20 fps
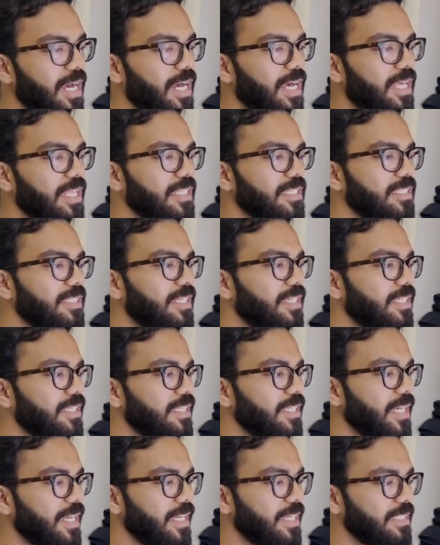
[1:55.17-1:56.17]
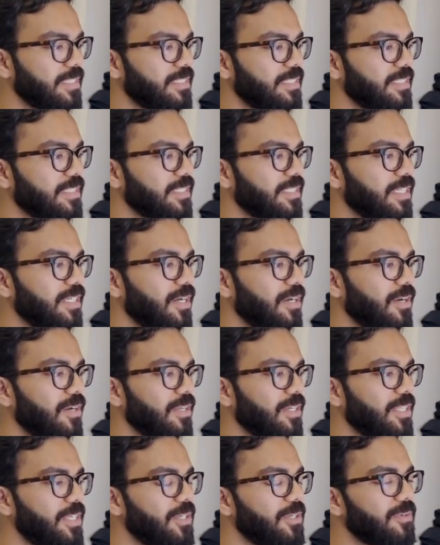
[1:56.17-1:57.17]
and their taste
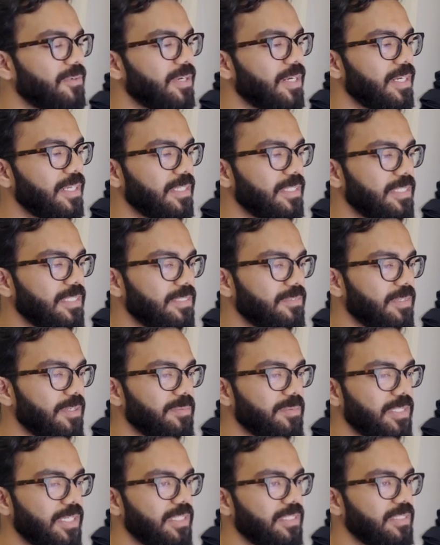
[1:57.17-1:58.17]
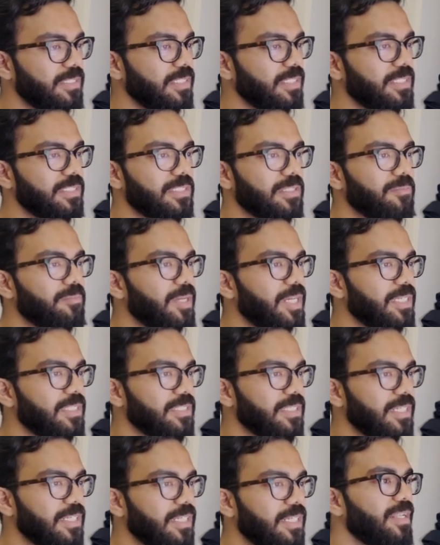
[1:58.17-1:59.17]
on curating these websites is
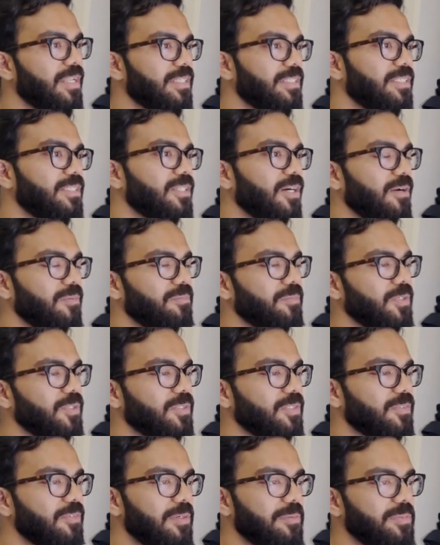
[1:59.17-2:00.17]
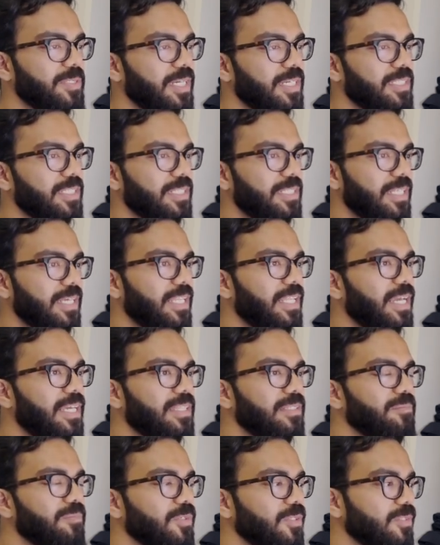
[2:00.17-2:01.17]
amazing. Like the topmost website that they like
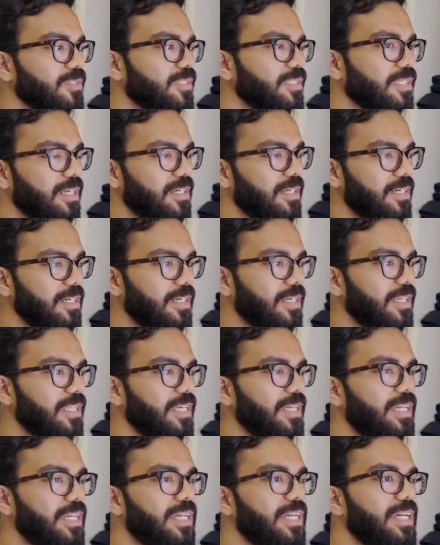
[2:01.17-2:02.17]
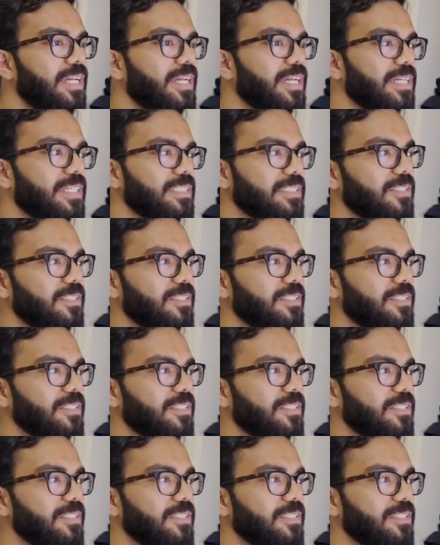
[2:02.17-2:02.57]
the most currently is